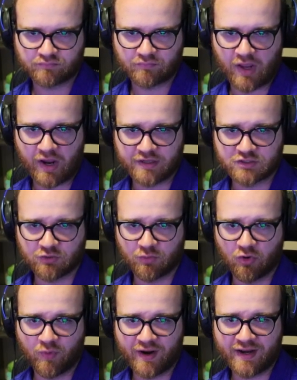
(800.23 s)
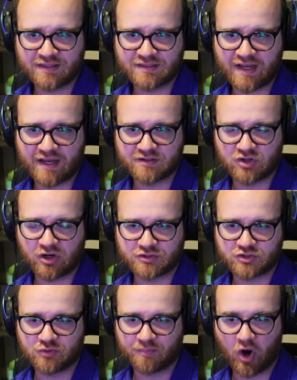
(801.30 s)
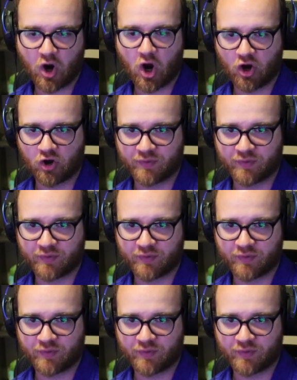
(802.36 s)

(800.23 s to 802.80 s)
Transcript: Alright, so we're winning Xandar super hard.